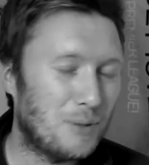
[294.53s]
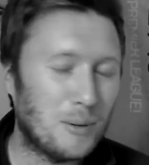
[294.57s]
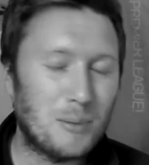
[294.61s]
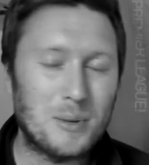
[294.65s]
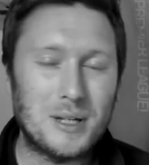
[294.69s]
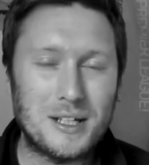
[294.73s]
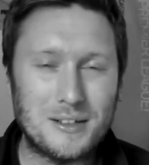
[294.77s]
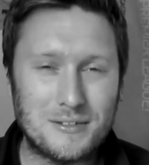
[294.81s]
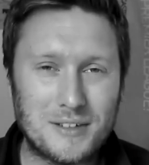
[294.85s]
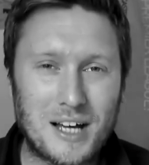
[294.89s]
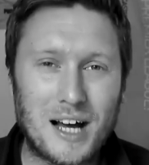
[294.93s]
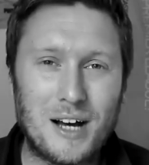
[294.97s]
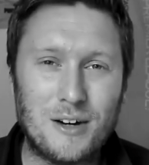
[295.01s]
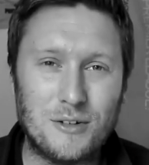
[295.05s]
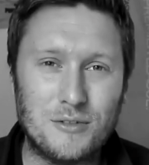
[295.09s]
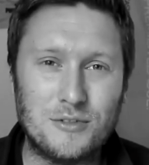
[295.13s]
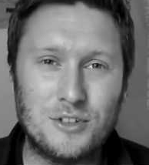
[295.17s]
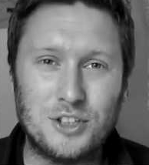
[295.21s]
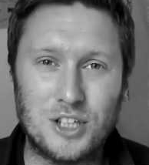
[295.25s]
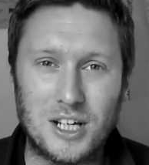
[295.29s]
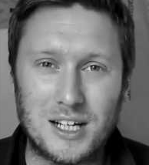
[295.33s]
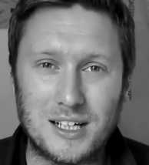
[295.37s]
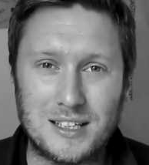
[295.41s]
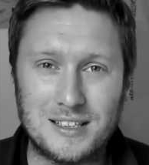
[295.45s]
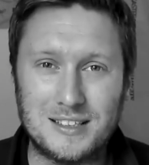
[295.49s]
It's
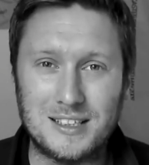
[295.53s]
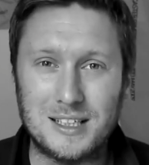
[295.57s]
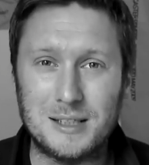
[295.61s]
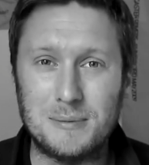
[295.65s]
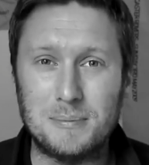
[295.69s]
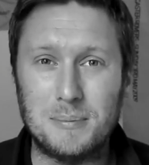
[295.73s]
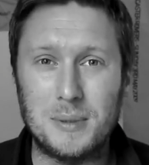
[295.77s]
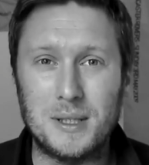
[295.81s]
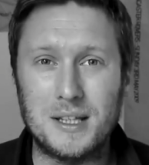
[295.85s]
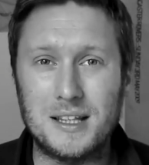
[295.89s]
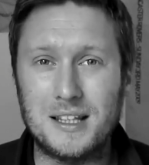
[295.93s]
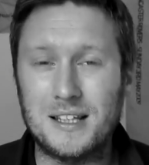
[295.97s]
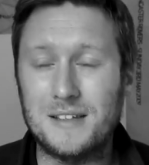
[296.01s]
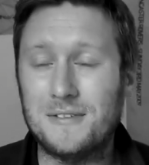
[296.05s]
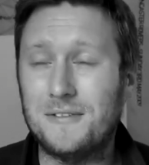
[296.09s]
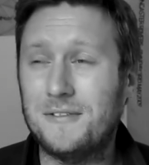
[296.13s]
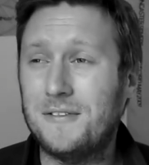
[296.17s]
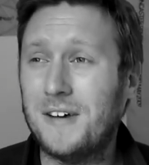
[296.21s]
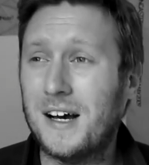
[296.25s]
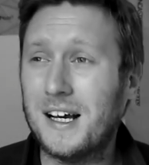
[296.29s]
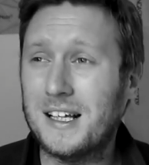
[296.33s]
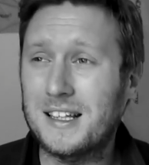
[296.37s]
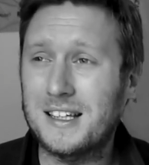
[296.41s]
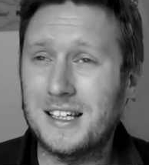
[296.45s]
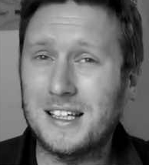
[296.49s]
probably out of jealousy,
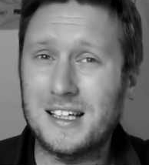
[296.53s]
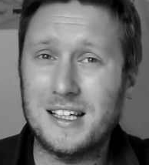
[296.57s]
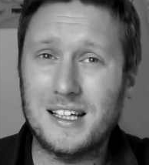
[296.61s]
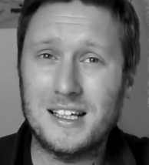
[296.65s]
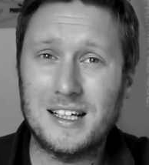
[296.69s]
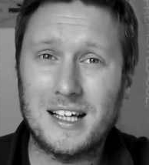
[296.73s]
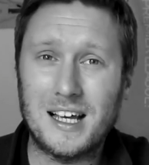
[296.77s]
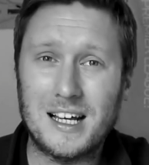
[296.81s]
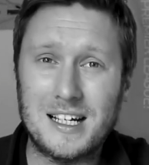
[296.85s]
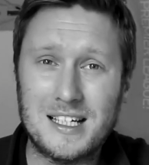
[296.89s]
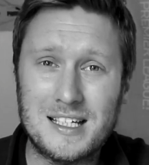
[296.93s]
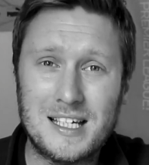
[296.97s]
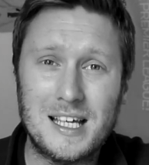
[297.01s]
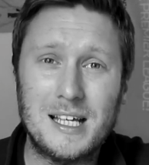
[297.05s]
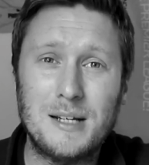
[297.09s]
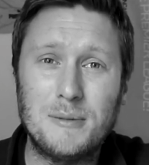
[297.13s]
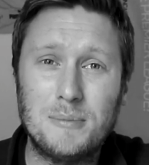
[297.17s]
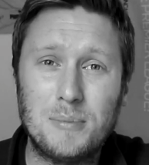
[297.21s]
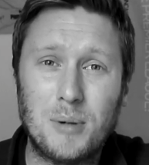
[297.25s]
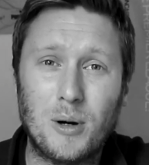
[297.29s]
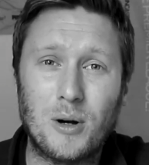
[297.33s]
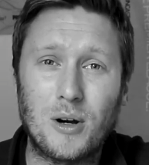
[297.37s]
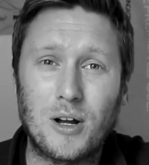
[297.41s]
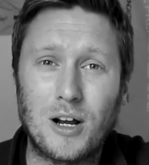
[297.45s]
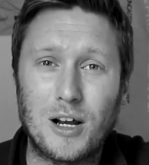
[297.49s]
but the fact that a
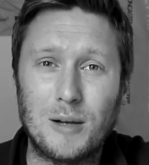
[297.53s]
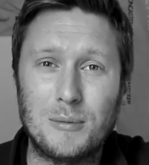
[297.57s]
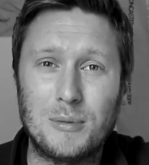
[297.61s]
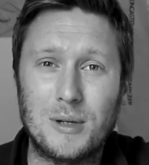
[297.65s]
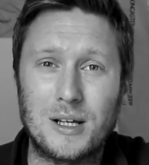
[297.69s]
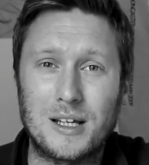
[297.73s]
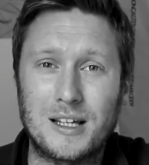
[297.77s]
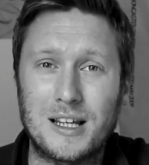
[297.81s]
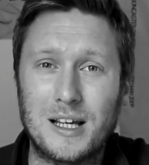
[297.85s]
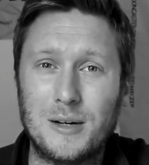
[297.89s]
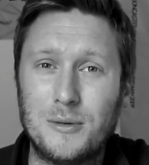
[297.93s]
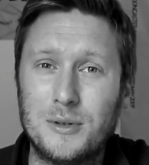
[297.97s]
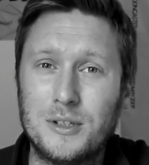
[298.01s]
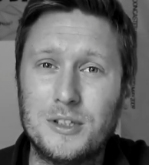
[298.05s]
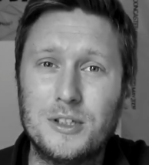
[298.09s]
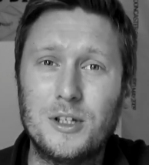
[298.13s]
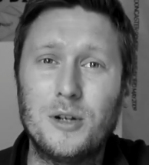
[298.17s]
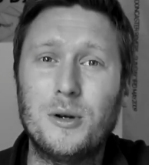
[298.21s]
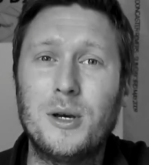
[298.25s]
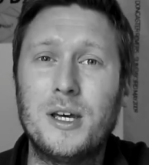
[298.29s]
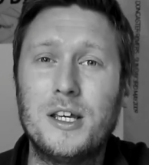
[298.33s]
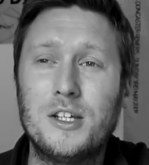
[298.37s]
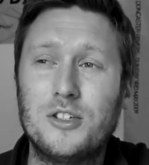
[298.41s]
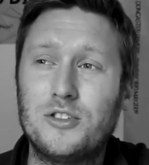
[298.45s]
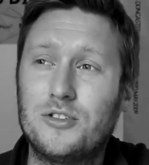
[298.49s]
tin pot club like
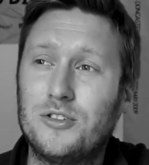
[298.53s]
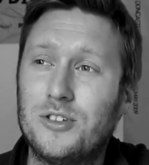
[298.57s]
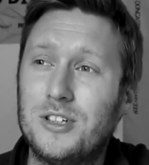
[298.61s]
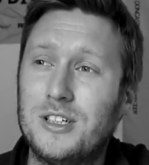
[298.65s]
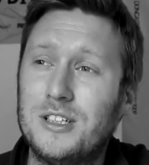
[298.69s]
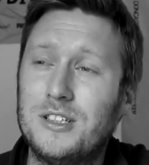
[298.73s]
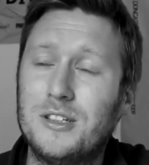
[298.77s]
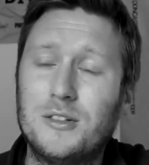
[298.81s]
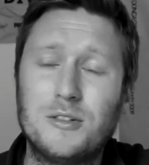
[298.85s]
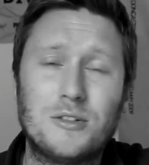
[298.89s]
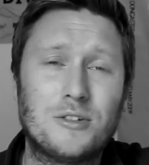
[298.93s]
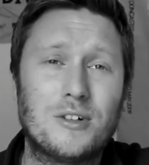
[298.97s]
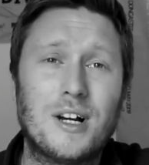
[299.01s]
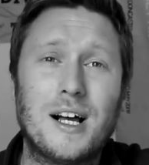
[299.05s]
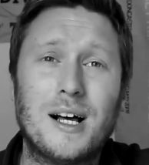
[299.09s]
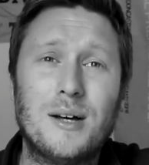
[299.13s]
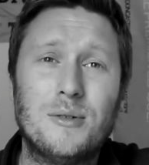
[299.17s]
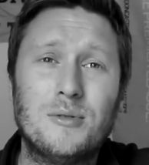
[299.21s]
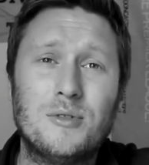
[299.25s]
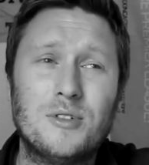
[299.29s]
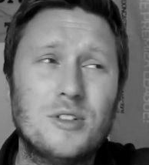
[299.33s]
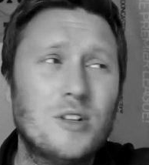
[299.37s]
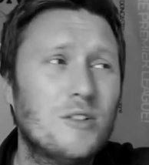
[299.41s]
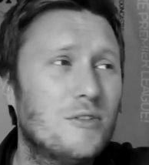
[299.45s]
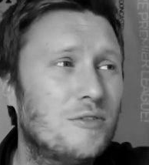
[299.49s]
that, with no history,
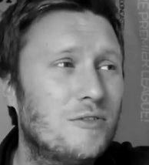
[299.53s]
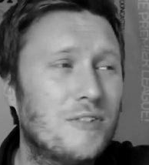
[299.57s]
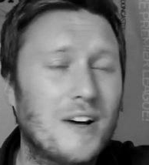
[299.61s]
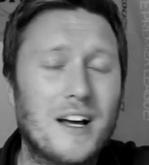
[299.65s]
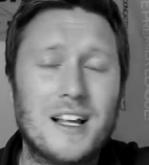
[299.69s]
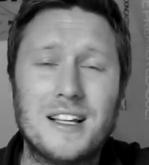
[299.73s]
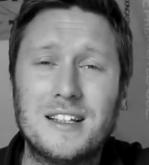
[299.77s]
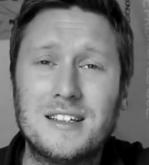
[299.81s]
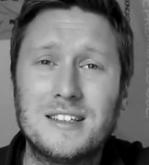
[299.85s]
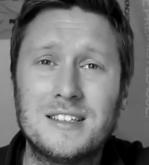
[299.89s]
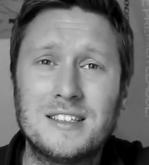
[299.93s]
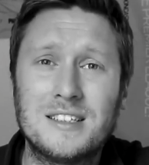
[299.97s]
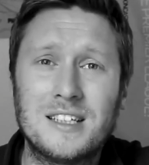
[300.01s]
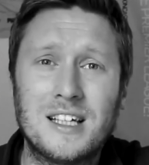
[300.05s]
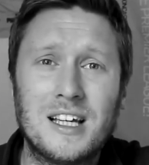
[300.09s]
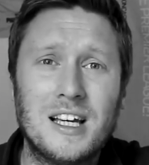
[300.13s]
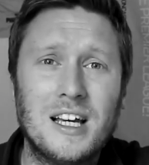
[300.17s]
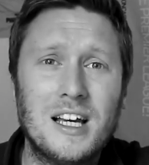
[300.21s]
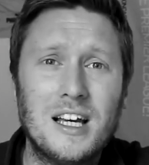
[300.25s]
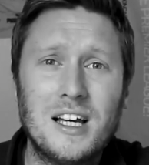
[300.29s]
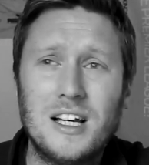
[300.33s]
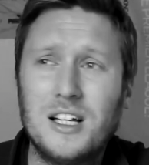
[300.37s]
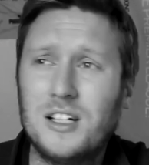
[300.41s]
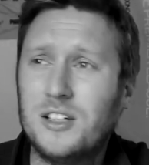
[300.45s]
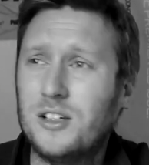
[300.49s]
no ground, no
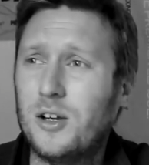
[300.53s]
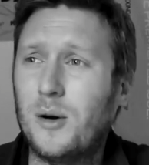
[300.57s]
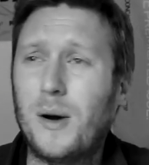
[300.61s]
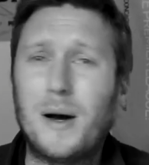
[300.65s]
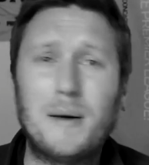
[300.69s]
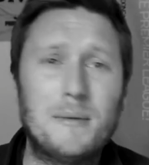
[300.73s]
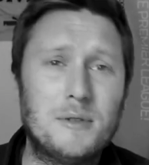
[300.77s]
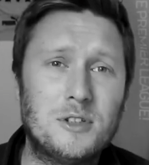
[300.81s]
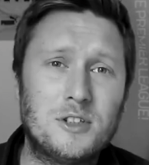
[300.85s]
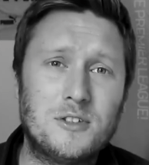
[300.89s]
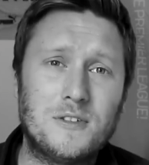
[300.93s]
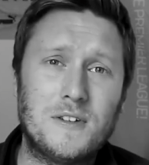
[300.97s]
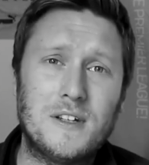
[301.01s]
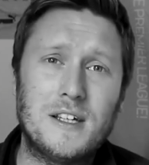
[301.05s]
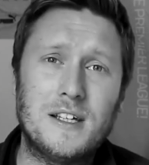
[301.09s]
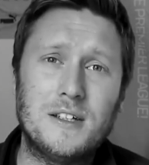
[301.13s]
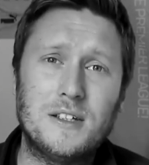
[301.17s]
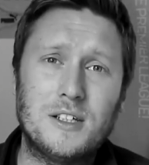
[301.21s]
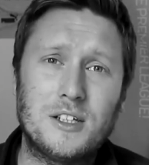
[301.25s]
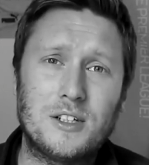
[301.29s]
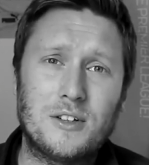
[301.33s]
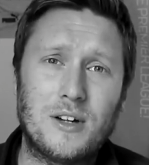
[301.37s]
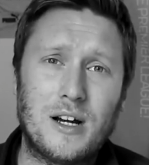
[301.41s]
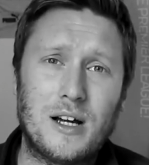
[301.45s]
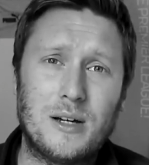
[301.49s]
fans, no
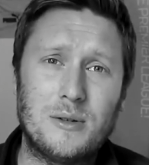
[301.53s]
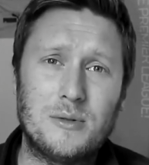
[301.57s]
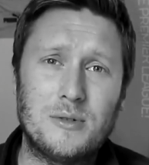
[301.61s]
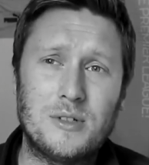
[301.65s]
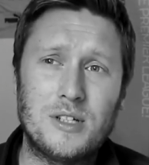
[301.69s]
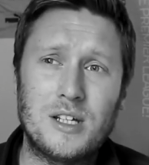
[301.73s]
atmosphere at the